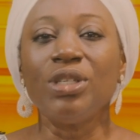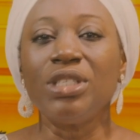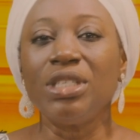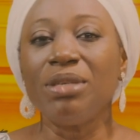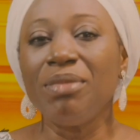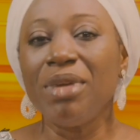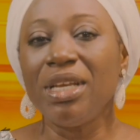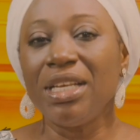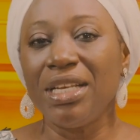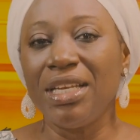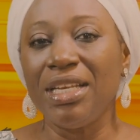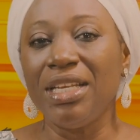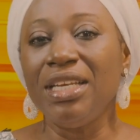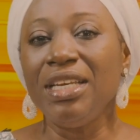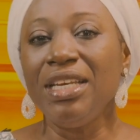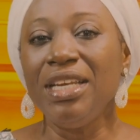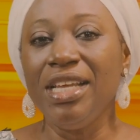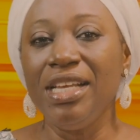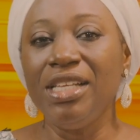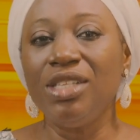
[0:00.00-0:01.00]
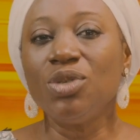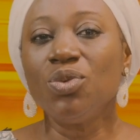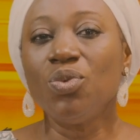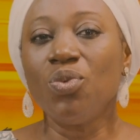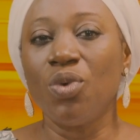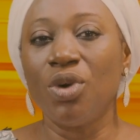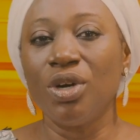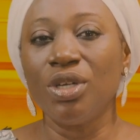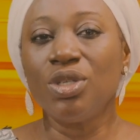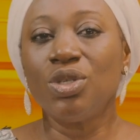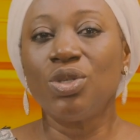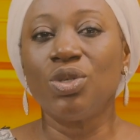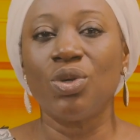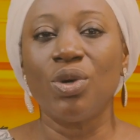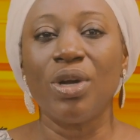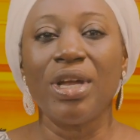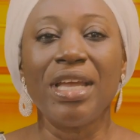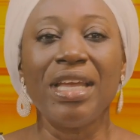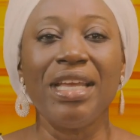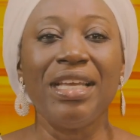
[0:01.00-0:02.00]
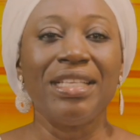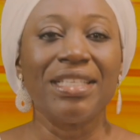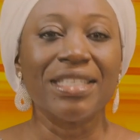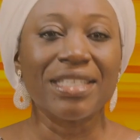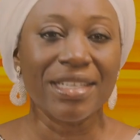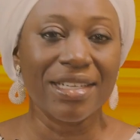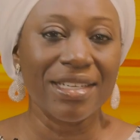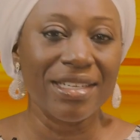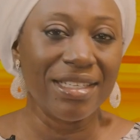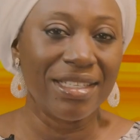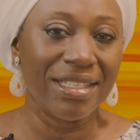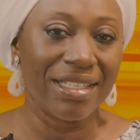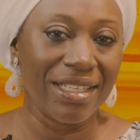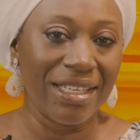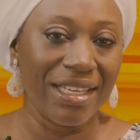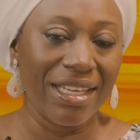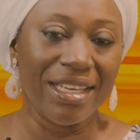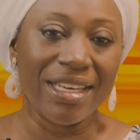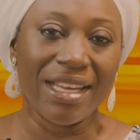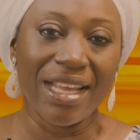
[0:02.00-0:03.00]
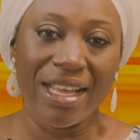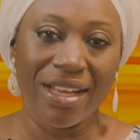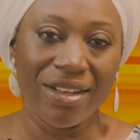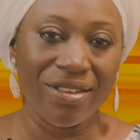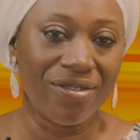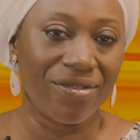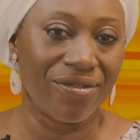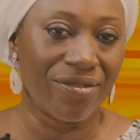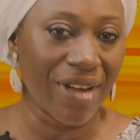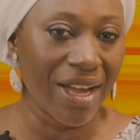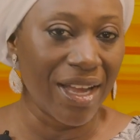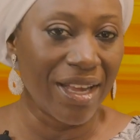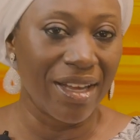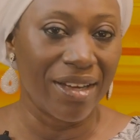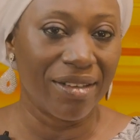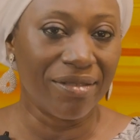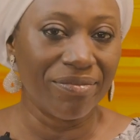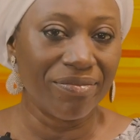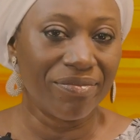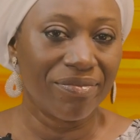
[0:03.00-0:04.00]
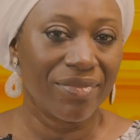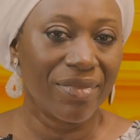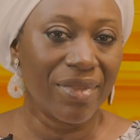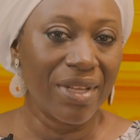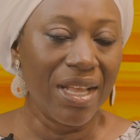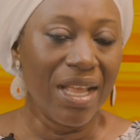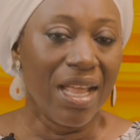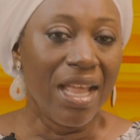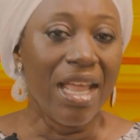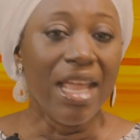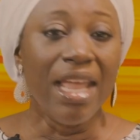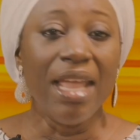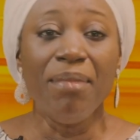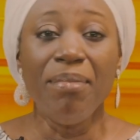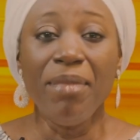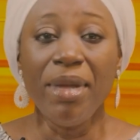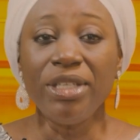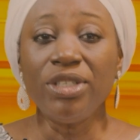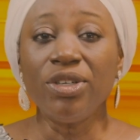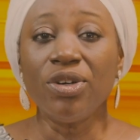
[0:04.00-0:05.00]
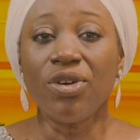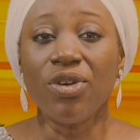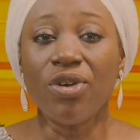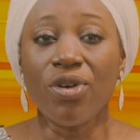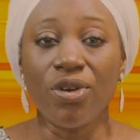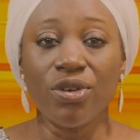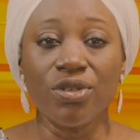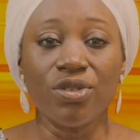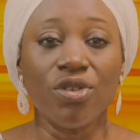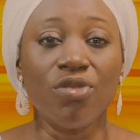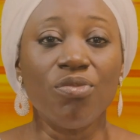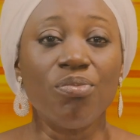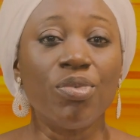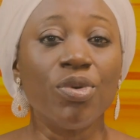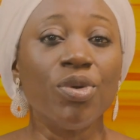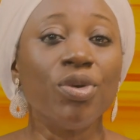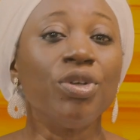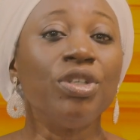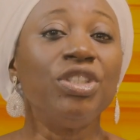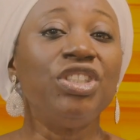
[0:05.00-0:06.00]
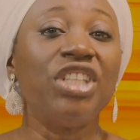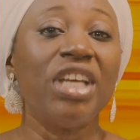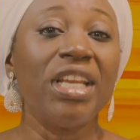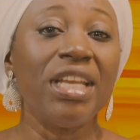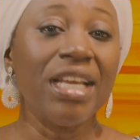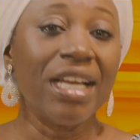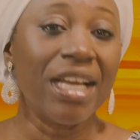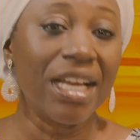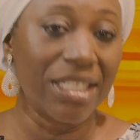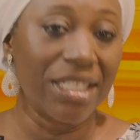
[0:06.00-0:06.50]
ultimately leads one to eternity in hellfire. A major cause of bronchogenic